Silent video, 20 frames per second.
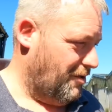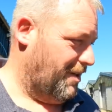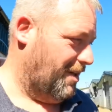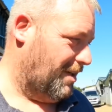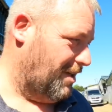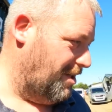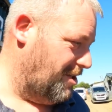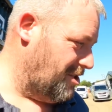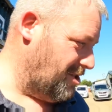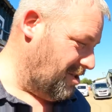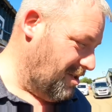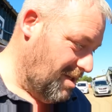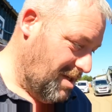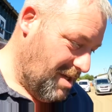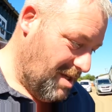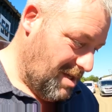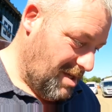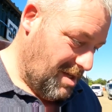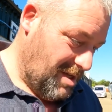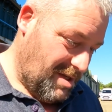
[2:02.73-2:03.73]
English.
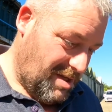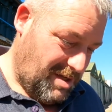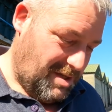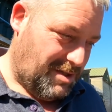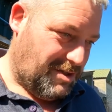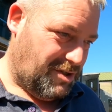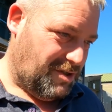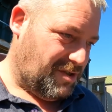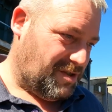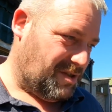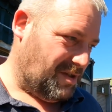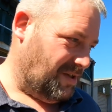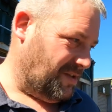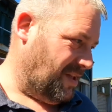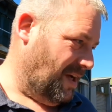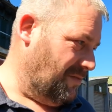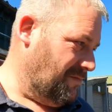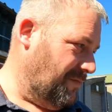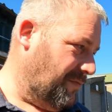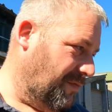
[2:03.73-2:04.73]
It just, I
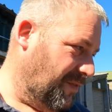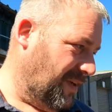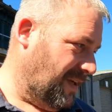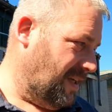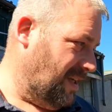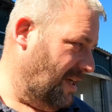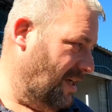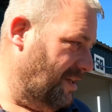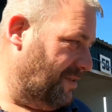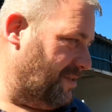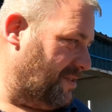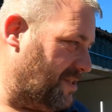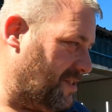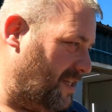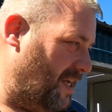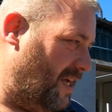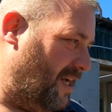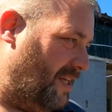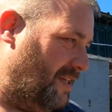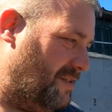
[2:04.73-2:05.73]
don't think he
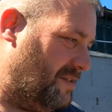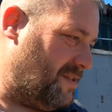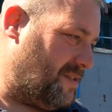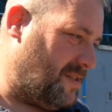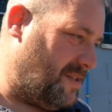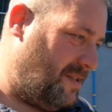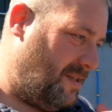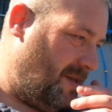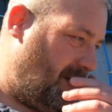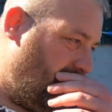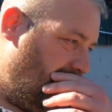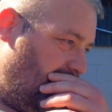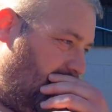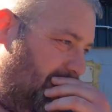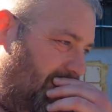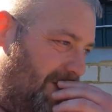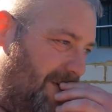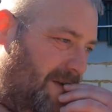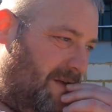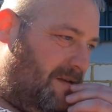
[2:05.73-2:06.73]
understands
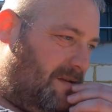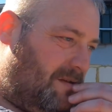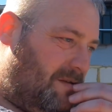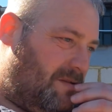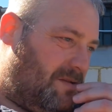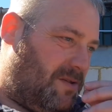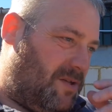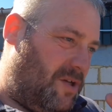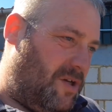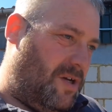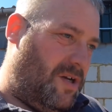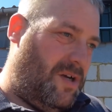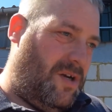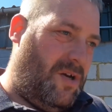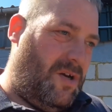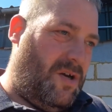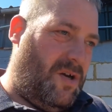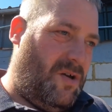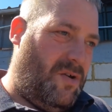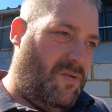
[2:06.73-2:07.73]
that
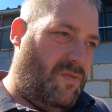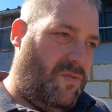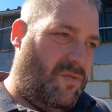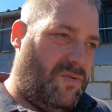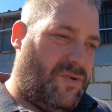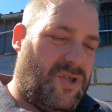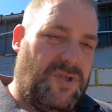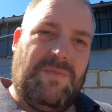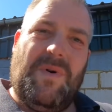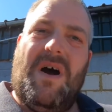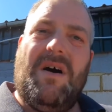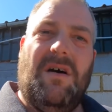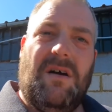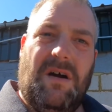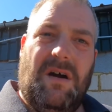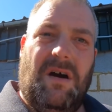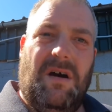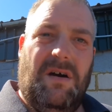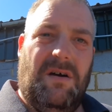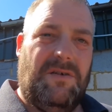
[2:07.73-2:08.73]
smart
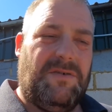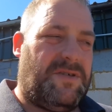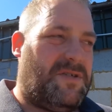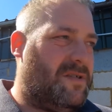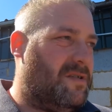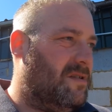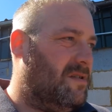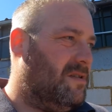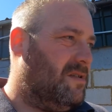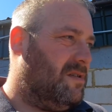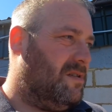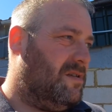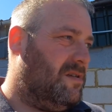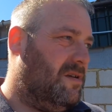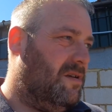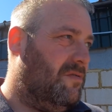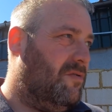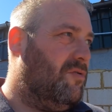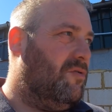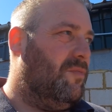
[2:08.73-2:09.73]
cars
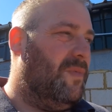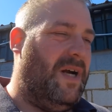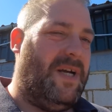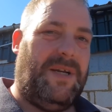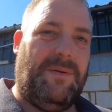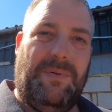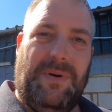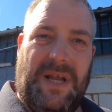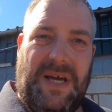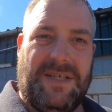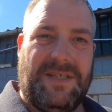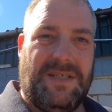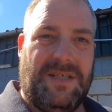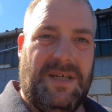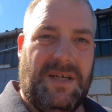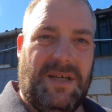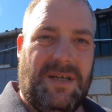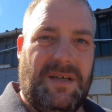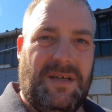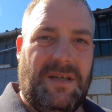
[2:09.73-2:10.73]
are all made of
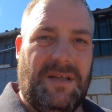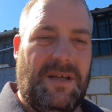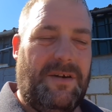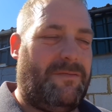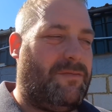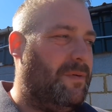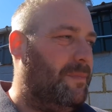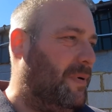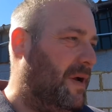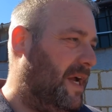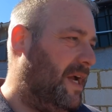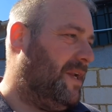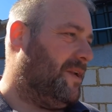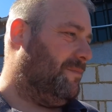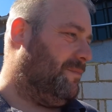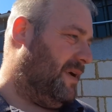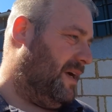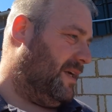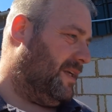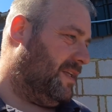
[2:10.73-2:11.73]
plastic. They've repaired
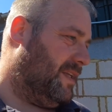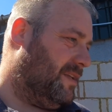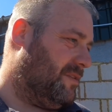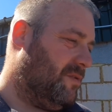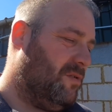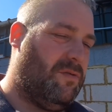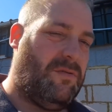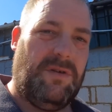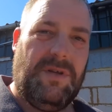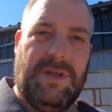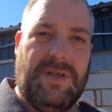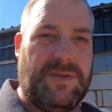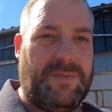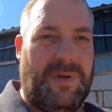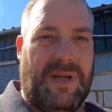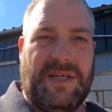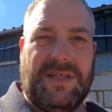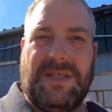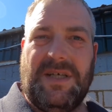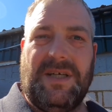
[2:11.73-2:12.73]
and painted all of this
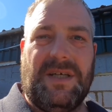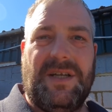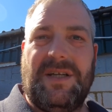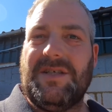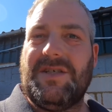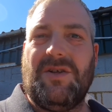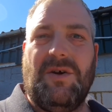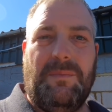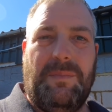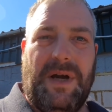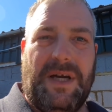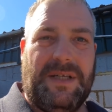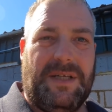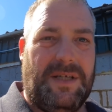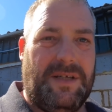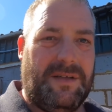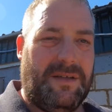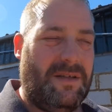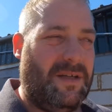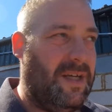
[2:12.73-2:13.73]
plastic, and it's not
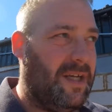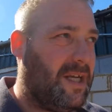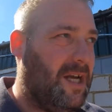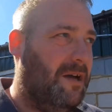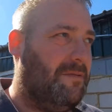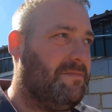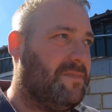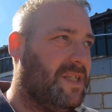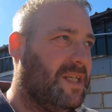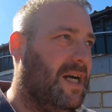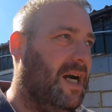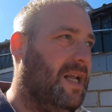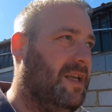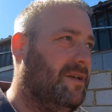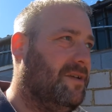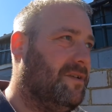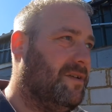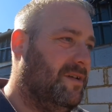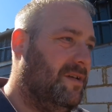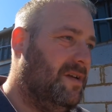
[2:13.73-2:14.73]
painted. It comes coloured.